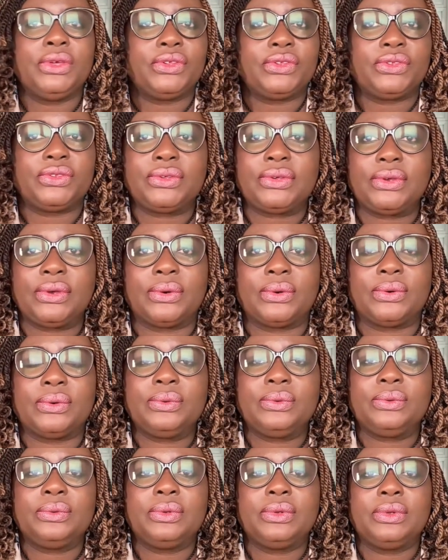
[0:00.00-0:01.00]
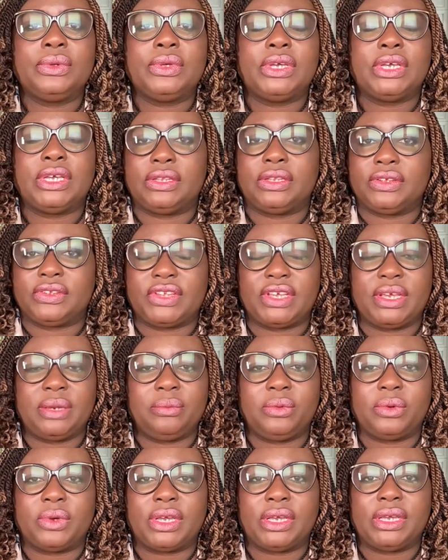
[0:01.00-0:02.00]
So, in the
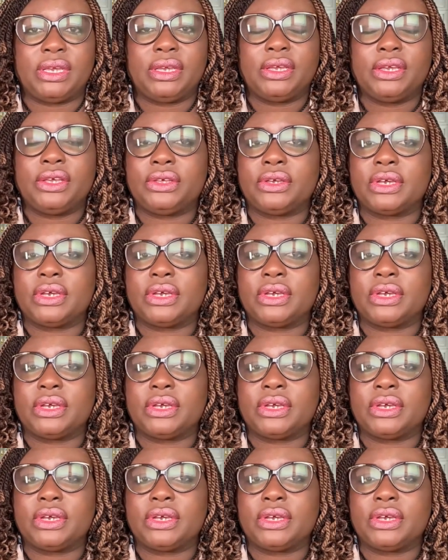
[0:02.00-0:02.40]
same way,